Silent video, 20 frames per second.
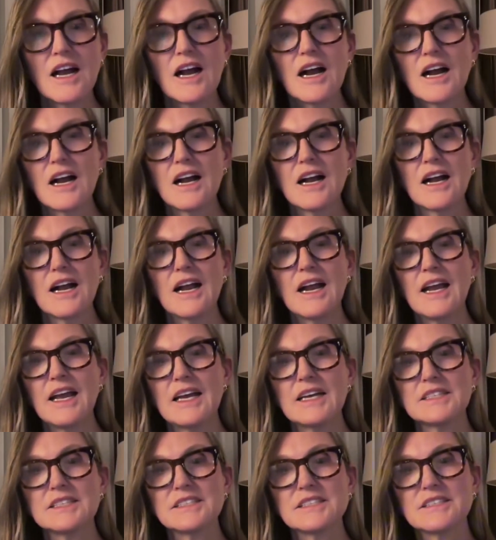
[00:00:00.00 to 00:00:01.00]

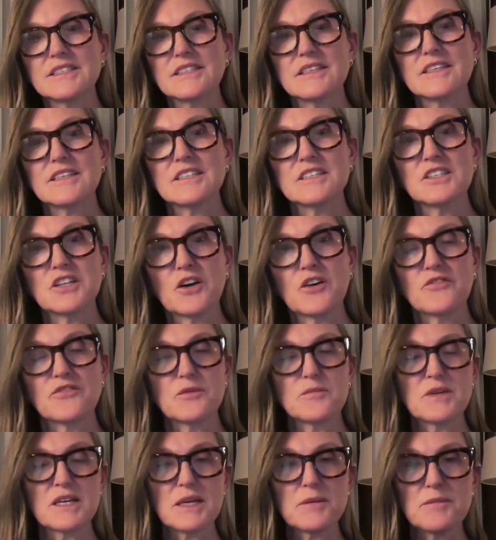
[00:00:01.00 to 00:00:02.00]

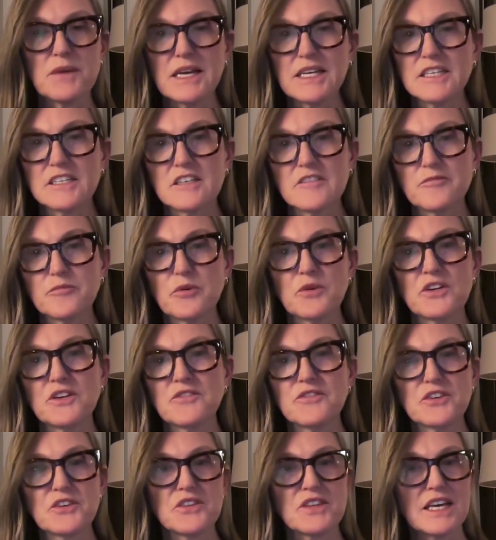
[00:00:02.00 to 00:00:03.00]
From a competitive
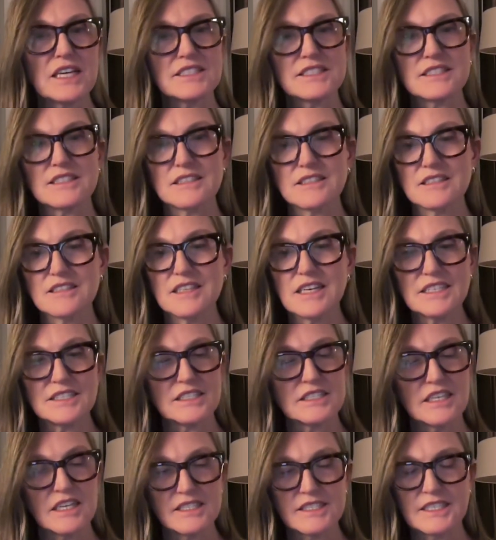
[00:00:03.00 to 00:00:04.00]
point of view,
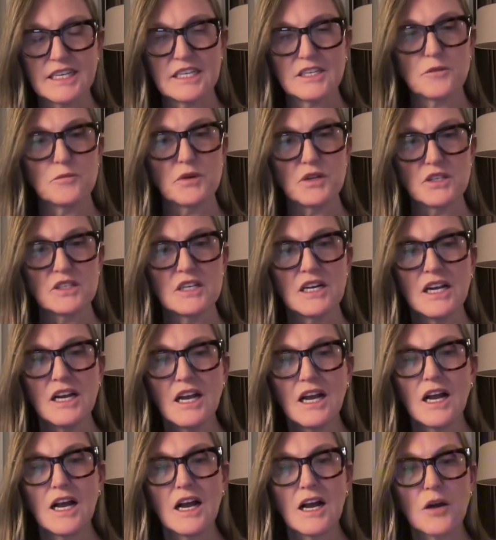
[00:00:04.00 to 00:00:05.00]
that's not tenable.
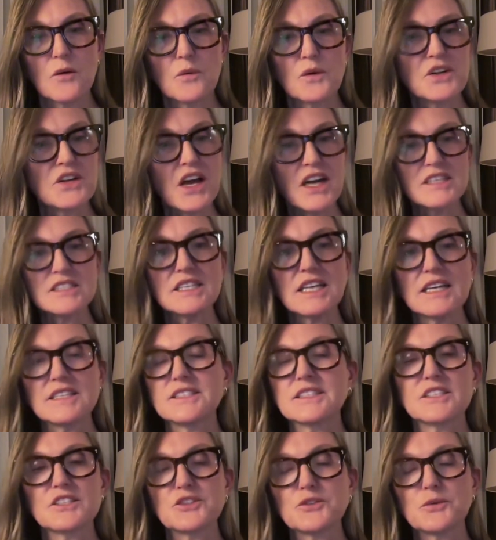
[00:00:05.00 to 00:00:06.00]
We're not in
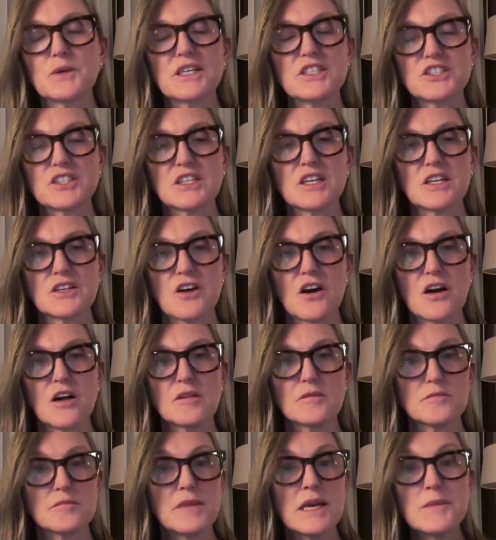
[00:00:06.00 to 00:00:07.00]
that situation at
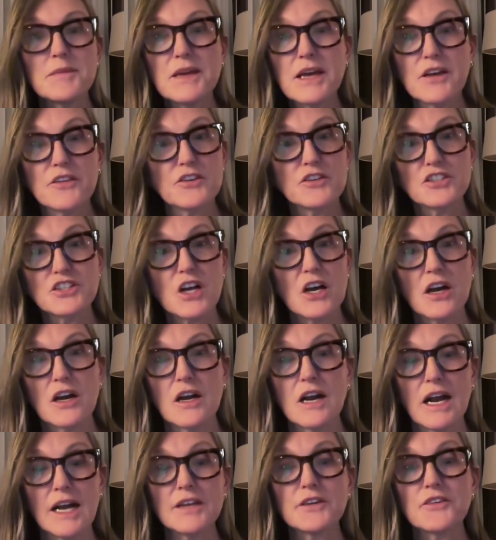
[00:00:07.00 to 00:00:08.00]
all. Maybe others
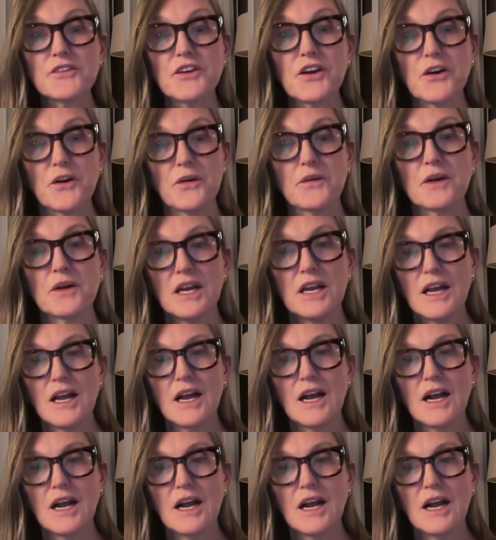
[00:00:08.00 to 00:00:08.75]
are. I don't know.